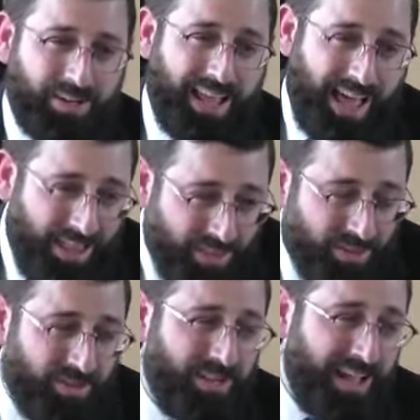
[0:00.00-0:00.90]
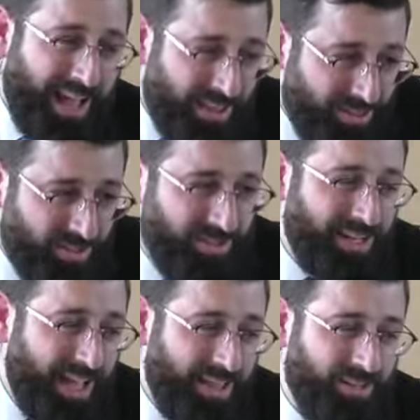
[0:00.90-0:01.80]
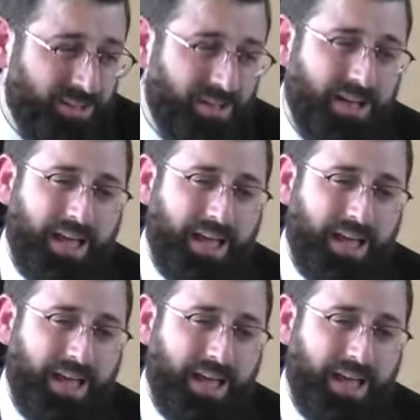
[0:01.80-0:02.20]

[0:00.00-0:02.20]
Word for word: gather, gather, gather